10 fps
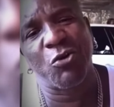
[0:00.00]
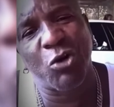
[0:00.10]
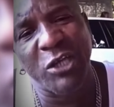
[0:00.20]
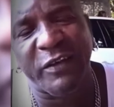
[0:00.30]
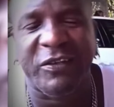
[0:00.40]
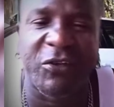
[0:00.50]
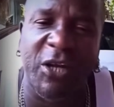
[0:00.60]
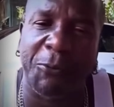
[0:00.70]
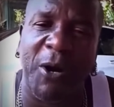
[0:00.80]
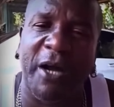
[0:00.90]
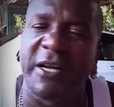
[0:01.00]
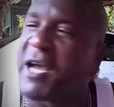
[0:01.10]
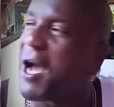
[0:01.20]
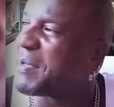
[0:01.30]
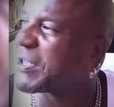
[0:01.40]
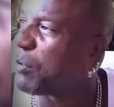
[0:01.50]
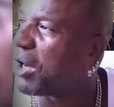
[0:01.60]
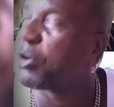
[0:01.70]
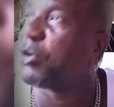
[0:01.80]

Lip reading: know, yesterday party, I saw